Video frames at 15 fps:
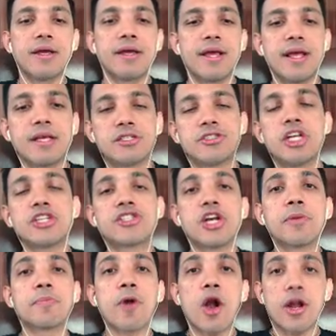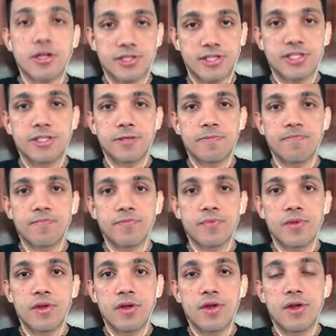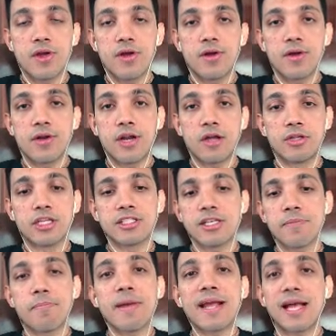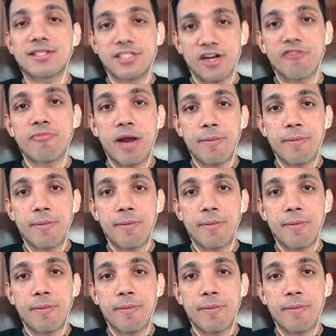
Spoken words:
is digital products. Now this is a big asset of mine,